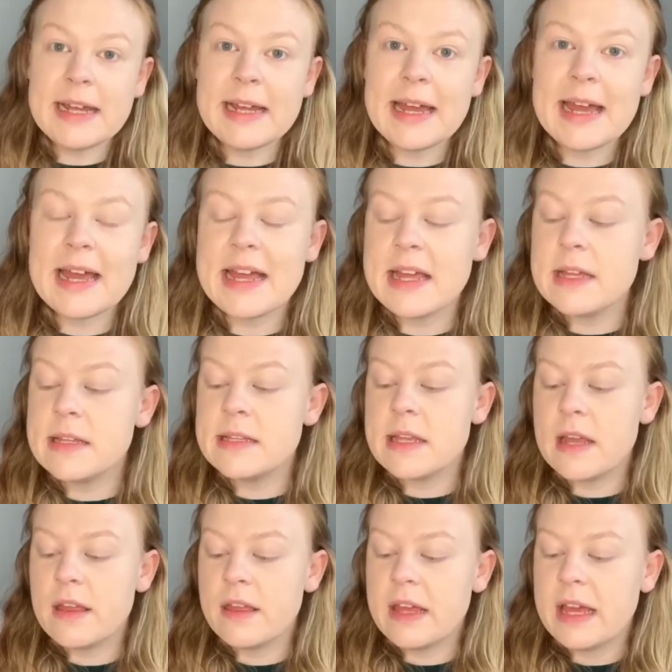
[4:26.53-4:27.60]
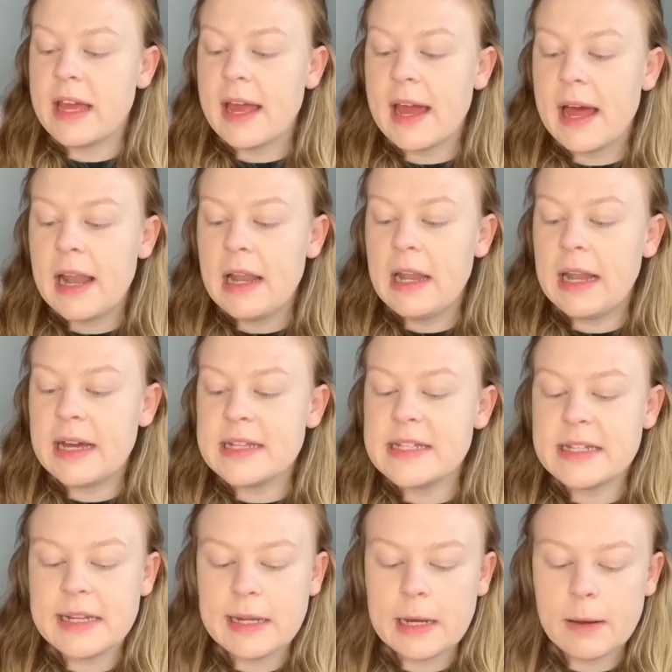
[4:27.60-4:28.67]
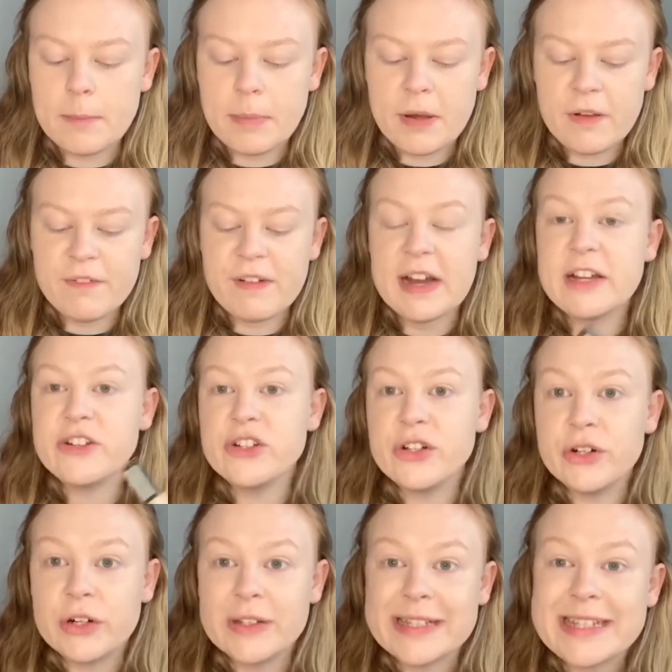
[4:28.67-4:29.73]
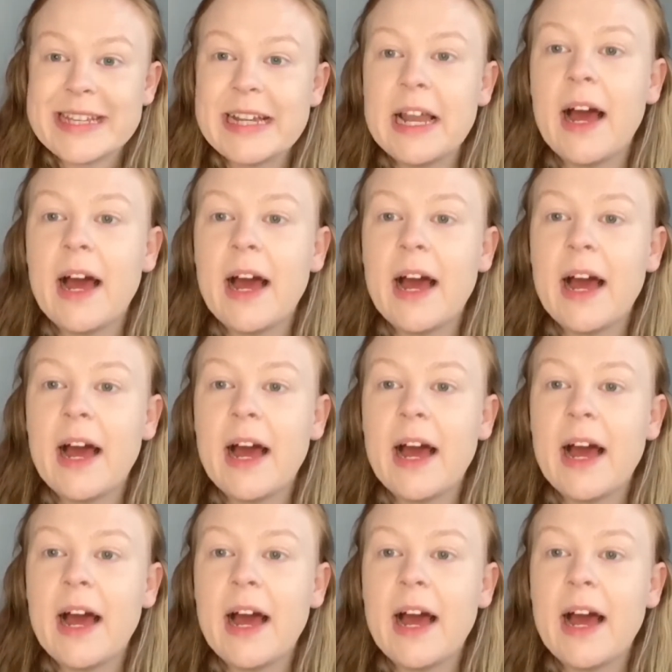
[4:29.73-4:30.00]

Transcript: is the Lasting Perfection Concealer.